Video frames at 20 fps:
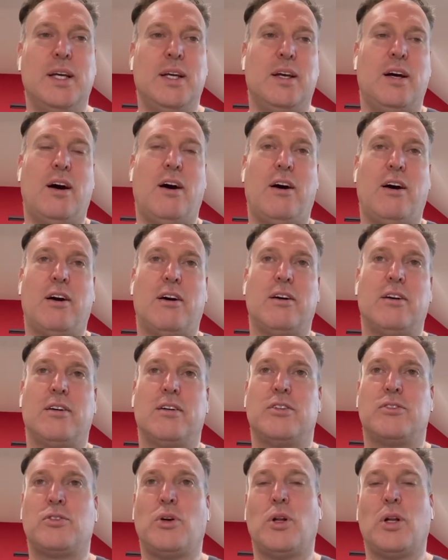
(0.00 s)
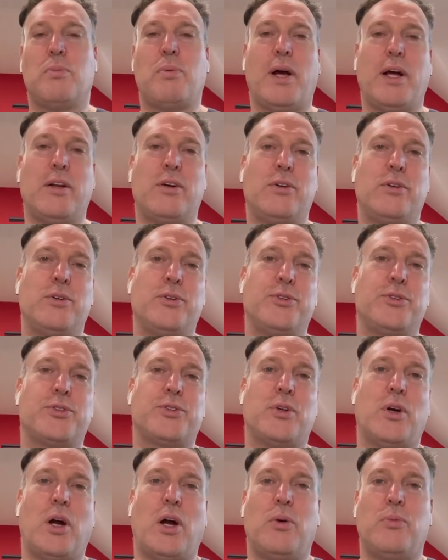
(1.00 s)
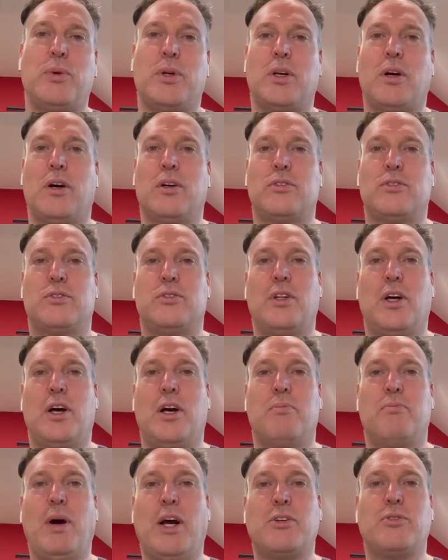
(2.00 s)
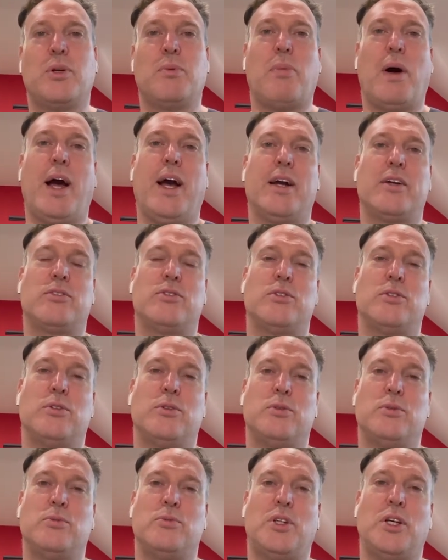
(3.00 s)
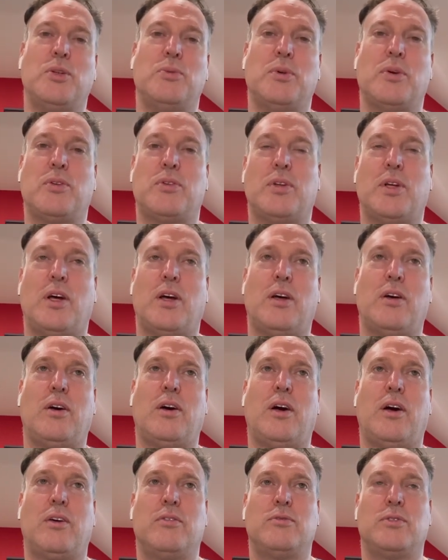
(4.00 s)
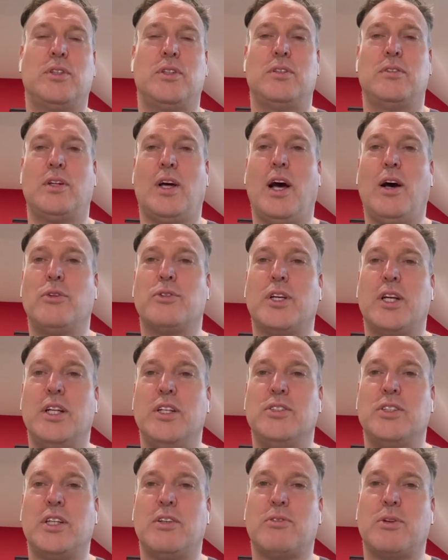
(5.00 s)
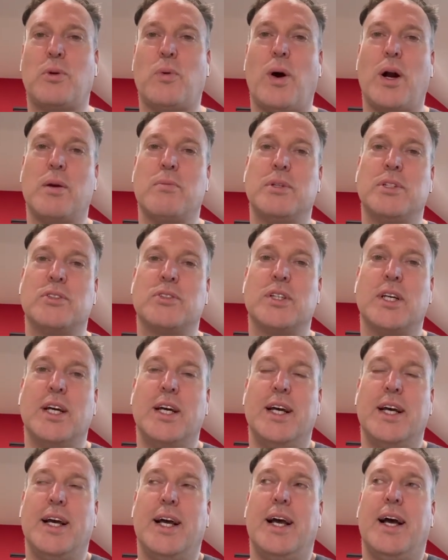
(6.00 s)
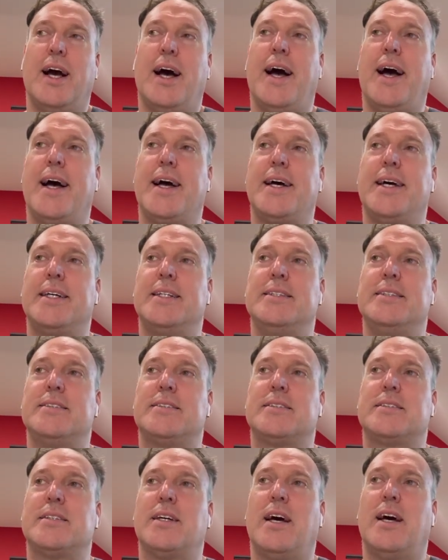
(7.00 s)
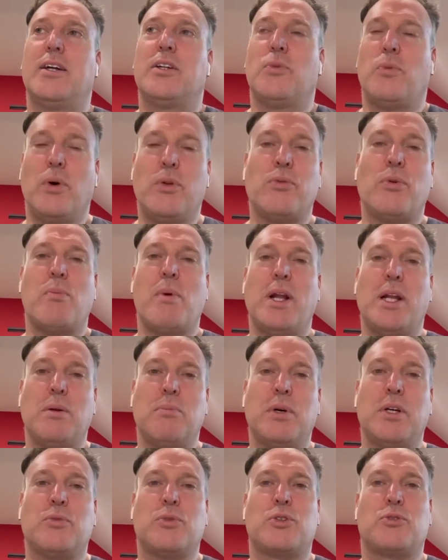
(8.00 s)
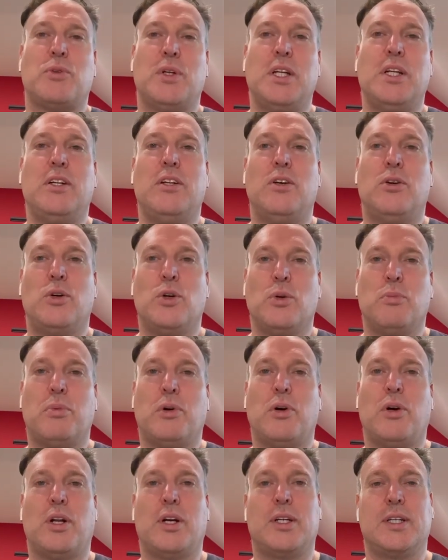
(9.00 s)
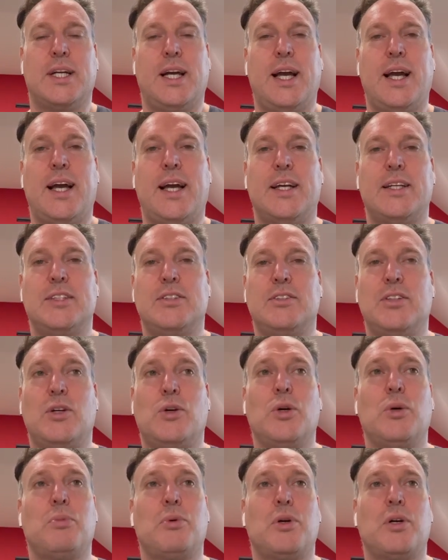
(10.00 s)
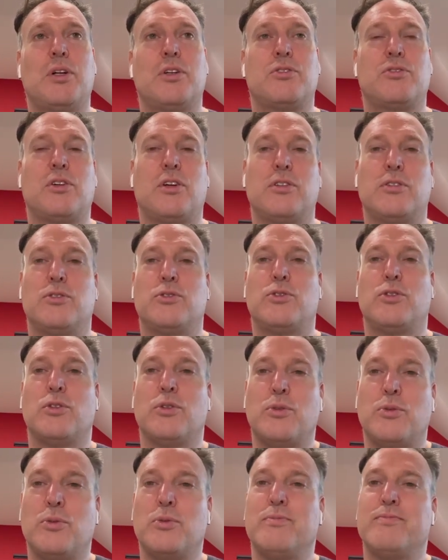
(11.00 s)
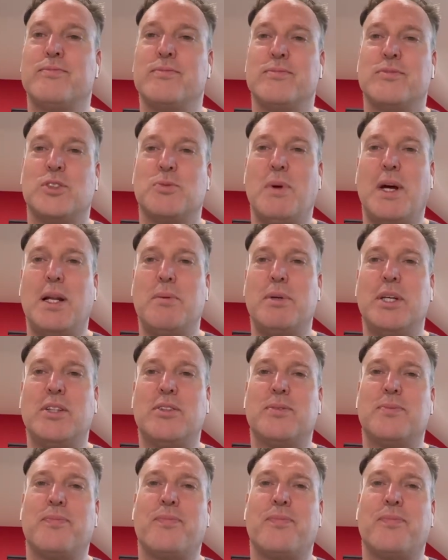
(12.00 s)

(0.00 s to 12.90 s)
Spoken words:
our solar panels, we got the battery pack to deal with the house energy requirements. And the one remaining bit was really the oil boiler. And the oil boiler started to smell a bit.